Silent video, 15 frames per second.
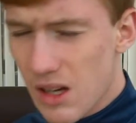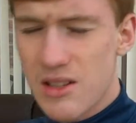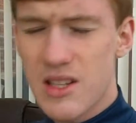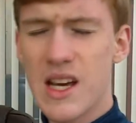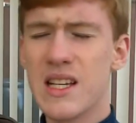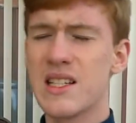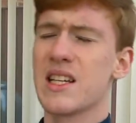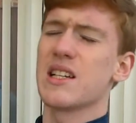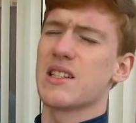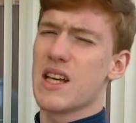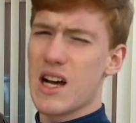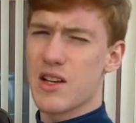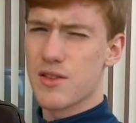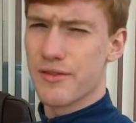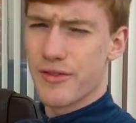Day
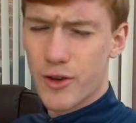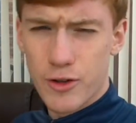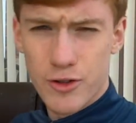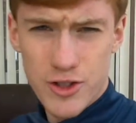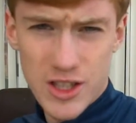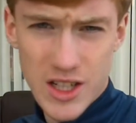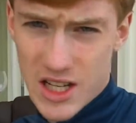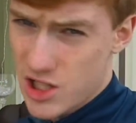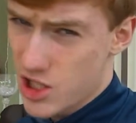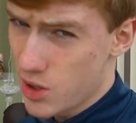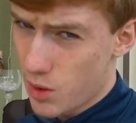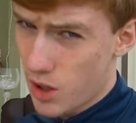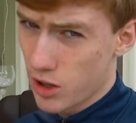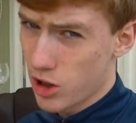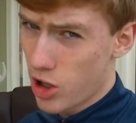6,492
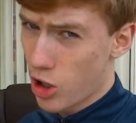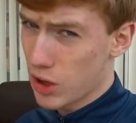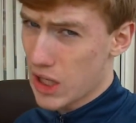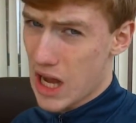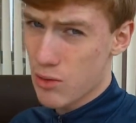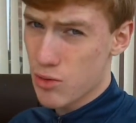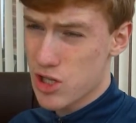on lockdown.